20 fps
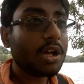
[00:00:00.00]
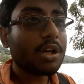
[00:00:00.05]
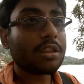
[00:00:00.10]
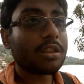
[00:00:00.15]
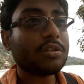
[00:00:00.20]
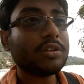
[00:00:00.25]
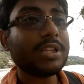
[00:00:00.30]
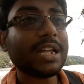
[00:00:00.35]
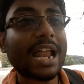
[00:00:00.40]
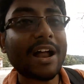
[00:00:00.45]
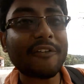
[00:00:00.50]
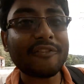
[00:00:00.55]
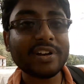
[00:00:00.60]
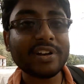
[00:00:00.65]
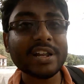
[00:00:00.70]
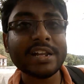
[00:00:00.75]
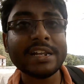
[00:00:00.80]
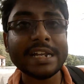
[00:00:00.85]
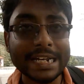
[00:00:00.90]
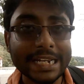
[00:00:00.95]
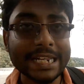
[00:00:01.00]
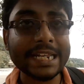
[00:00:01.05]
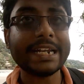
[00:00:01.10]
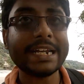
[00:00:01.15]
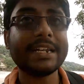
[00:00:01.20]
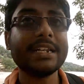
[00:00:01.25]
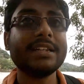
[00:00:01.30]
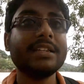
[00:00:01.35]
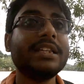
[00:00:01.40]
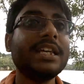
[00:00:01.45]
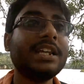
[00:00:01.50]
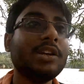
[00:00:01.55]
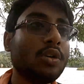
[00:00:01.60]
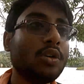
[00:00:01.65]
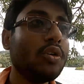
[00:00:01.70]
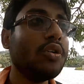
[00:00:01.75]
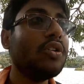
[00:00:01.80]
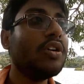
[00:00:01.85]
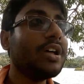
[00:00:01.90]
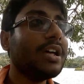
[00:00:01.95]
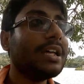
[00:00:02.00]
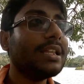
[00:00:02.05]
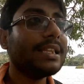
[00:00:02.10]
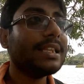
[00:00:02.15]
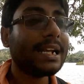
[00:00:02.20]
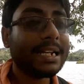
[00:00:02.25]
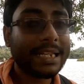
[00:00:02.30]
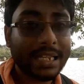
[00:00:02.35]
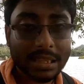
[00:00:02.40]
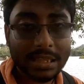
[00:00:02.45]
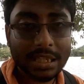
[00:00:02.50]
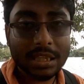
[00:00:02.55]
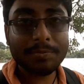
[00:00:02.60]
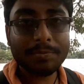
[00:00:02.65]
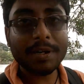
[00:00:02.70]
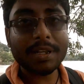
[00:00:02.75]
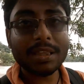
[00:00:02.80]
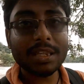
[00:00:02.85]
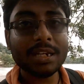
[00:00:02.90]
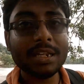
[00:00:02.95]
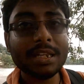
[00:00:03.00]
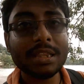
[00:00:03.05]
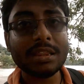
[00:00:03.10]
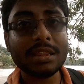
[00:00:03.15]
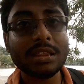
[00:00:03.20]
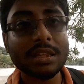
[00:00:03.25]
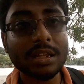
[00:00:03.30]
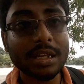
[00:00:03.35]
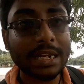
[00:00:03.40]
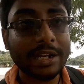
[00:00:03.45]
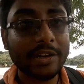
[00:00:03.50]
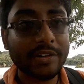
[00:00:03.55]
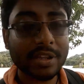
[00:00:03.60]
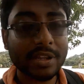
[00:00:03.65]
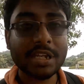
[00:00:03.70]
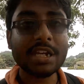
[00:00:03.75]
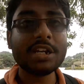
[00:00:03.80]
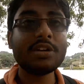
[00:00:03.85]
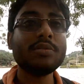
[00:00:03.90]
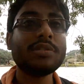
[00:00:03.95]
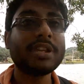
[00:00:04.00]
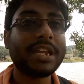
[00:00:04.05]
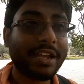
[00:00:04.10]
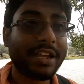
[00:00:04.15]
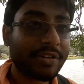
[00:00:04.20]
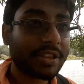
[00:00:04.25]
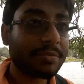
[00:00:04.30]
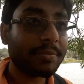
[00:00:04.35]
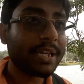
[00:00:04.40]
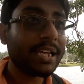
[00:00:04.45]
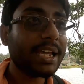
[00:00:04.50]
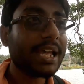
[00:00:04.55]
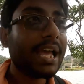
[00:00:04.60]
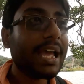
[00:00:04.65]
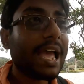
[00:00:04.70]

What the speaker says: so that after reading it, they know that yes, this person is interested to stay with me,